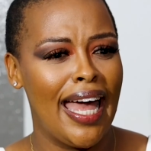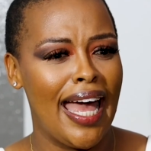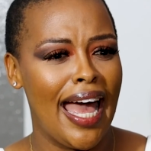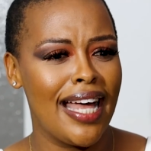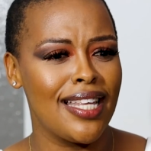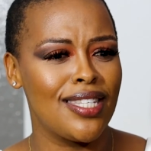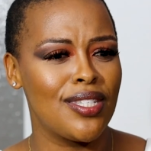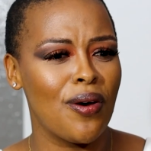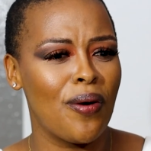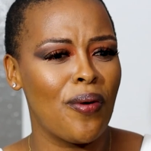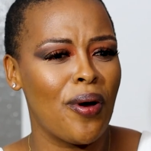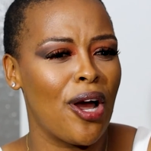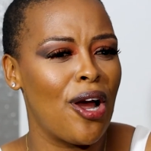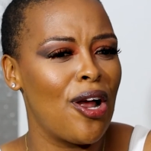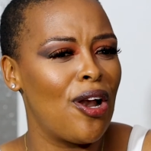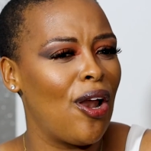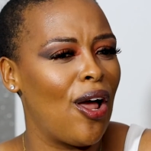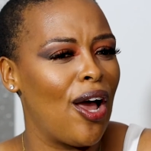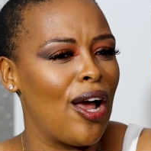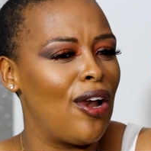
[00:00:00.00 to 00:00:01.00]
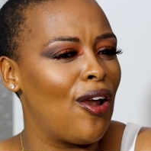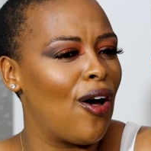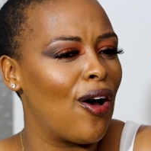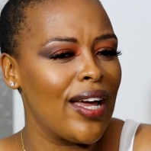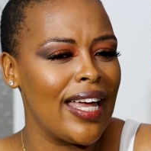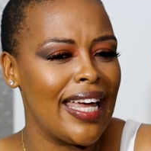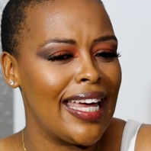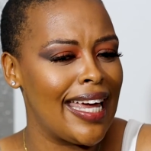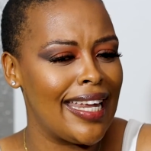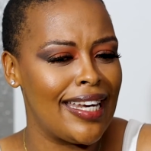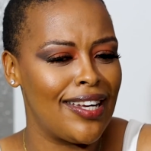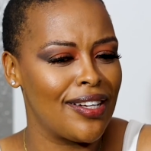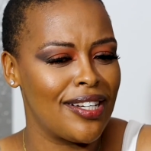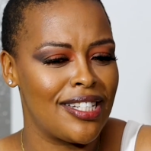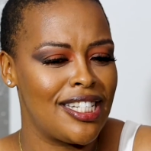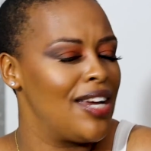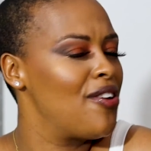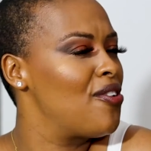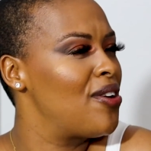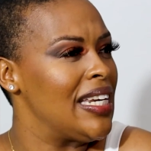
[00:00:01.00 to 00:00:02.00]
And so her longing, and
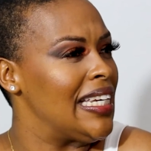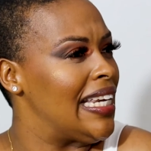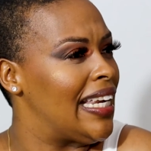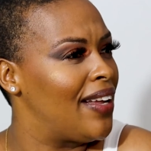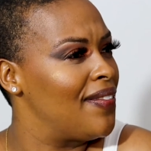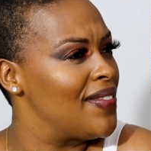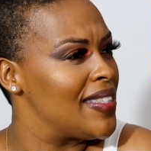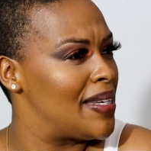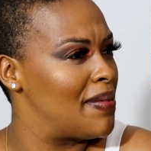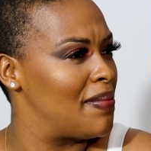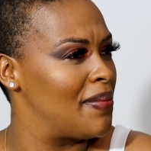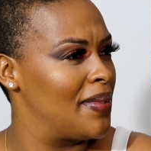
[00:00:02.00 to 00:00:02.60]
she already loves him.